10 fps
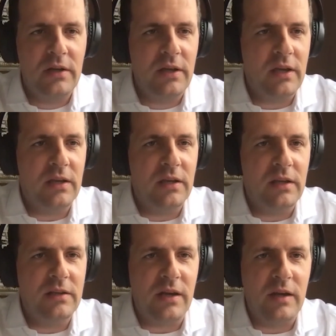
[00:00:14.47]
And
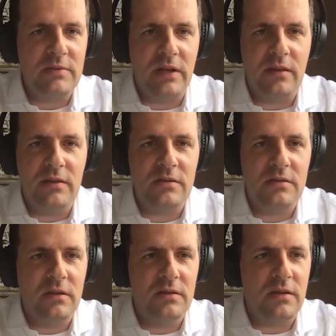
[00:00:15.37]
in times like
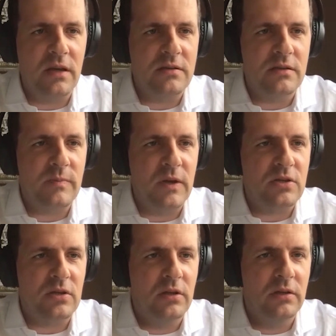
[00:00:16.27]
this has a
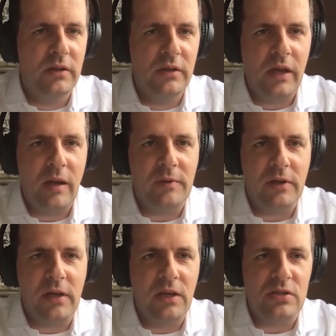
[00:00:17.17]
special
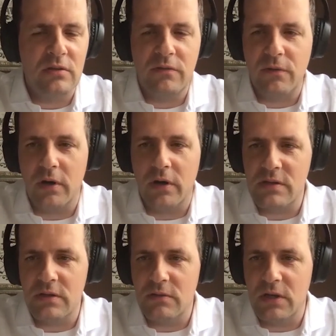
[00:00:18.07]
application for our
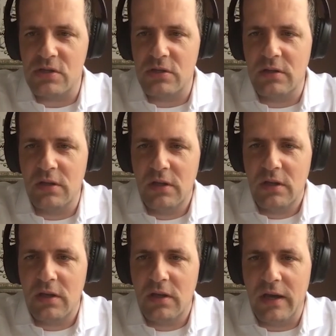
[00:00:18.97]
situation.
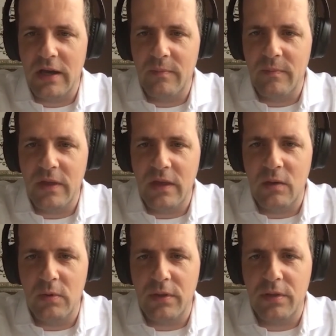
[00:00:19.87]
I'm here
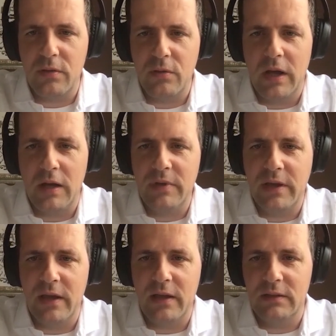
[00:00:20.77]
with Juan
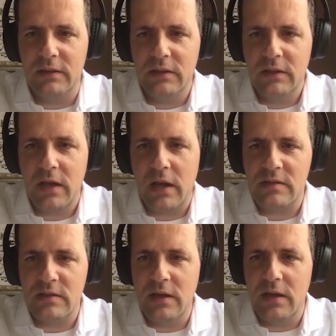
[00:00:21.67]
Miguel
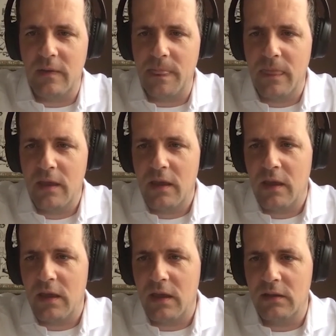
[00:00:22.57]
Garcia
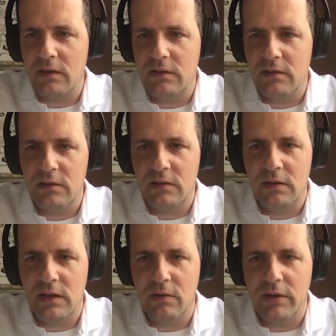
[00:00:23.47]
and
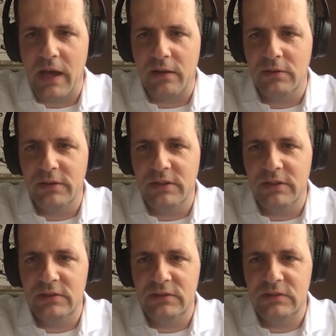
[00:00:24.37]
Leonardo
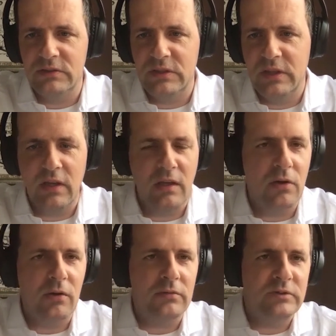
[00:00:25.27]
de Cicero.